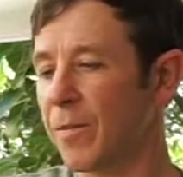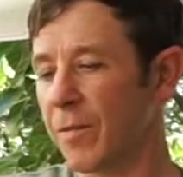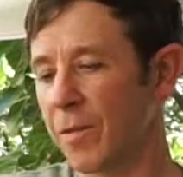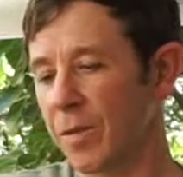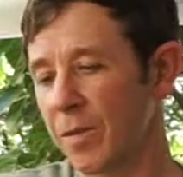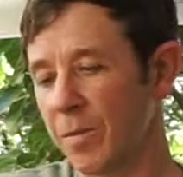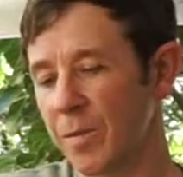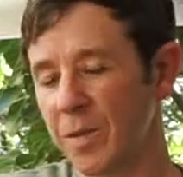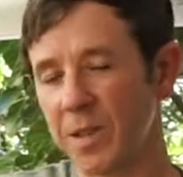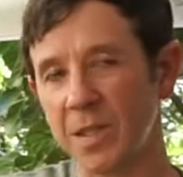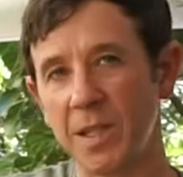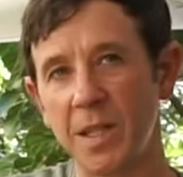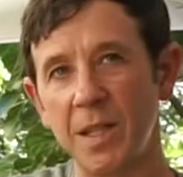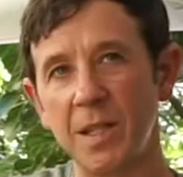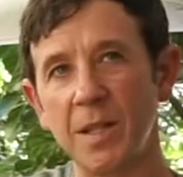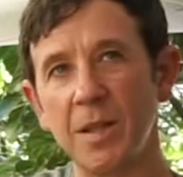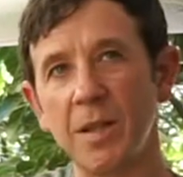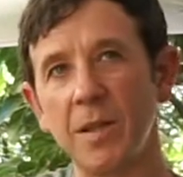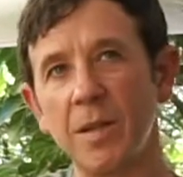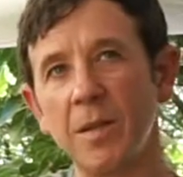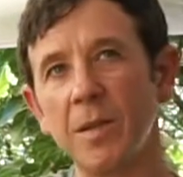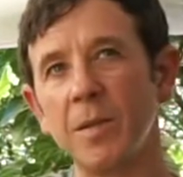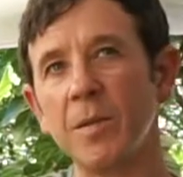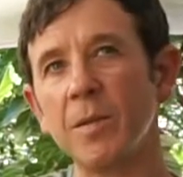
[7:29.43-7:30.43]
for the
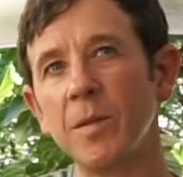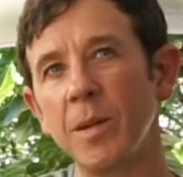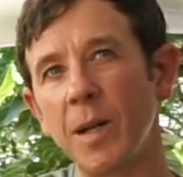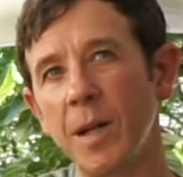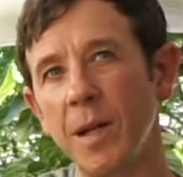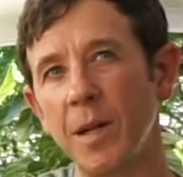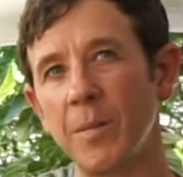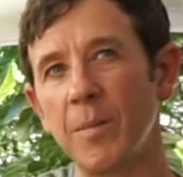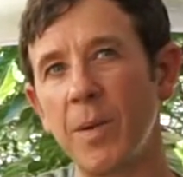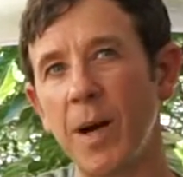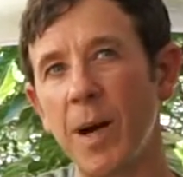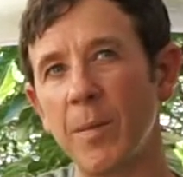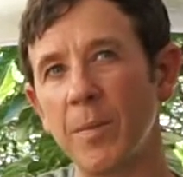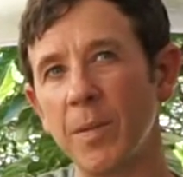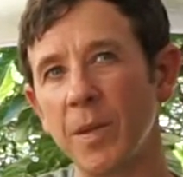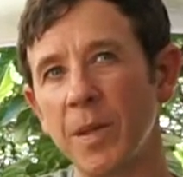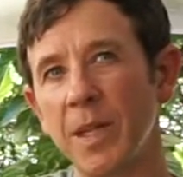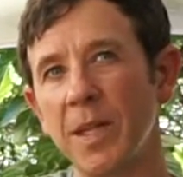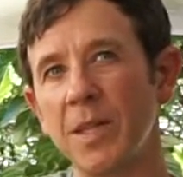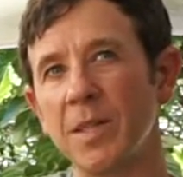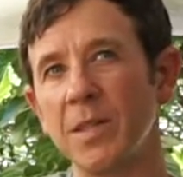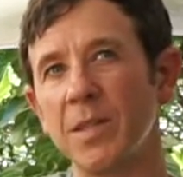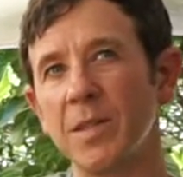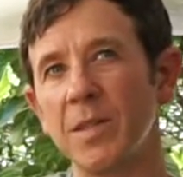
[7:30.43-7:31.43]
mosquito uh,
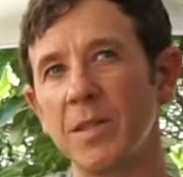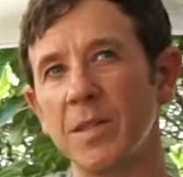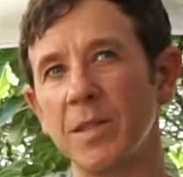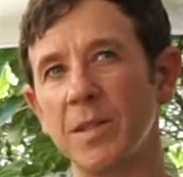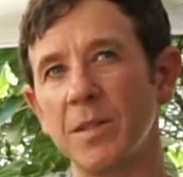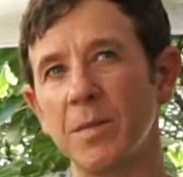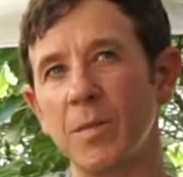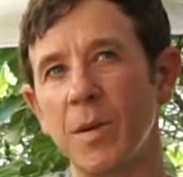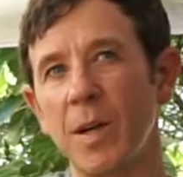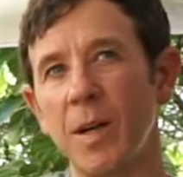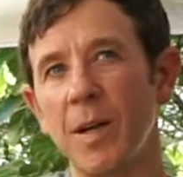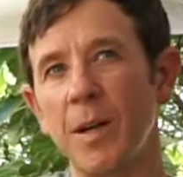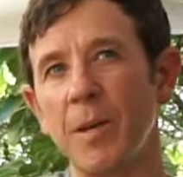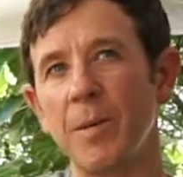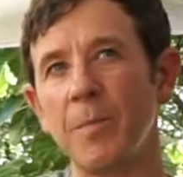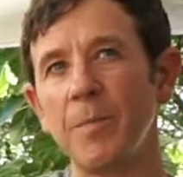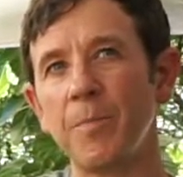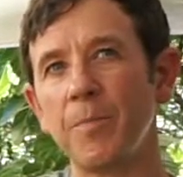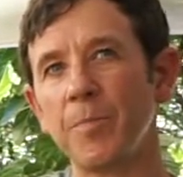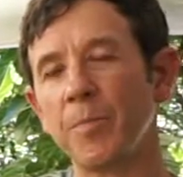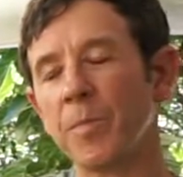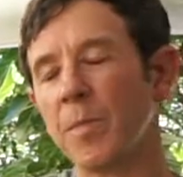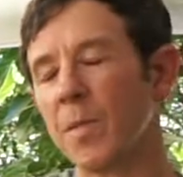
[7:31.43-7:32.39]
populations as well,